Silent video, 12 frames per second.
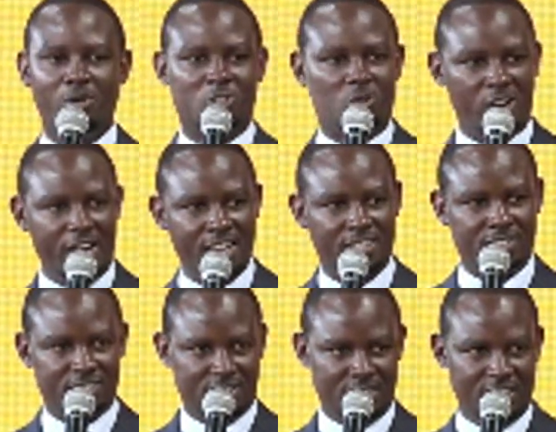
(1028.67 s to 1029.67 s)
and you're able to,
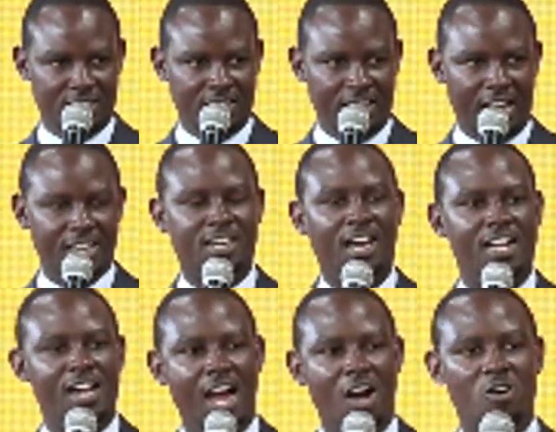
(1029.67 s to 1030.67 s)
and
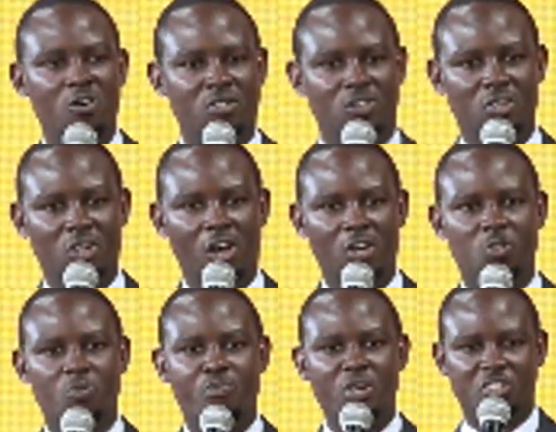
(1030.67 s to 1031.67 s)
can now
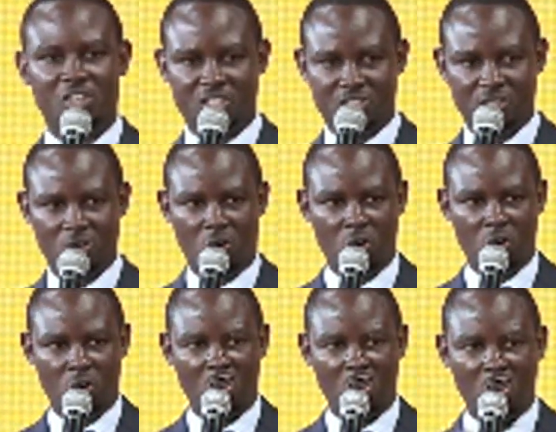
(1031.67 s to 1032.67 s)
do business,
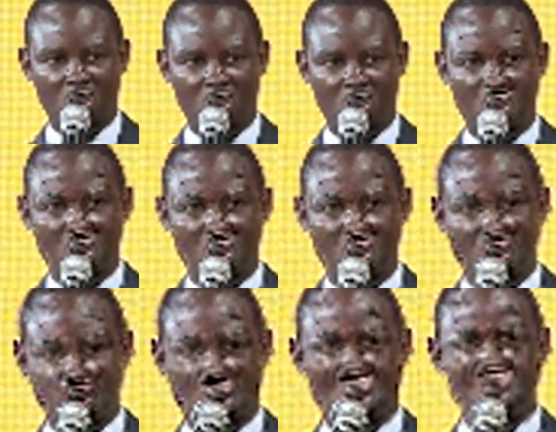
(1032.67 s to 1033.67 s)
or you can now be
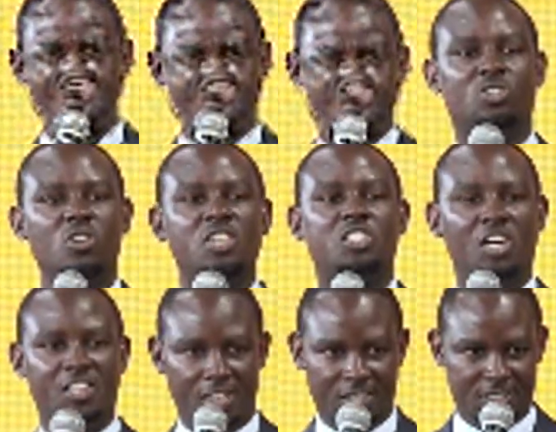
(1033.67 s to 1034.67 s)
listened, you can listen to each
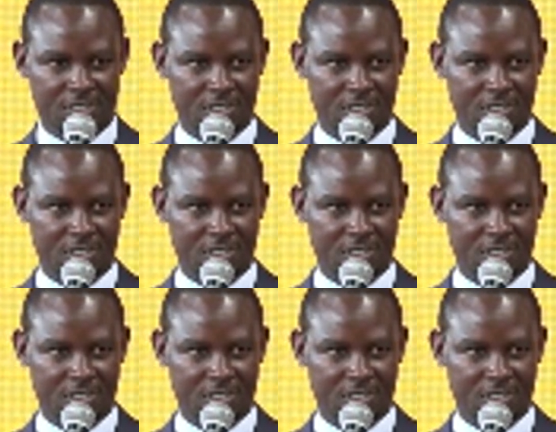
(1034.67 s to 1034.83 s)
other.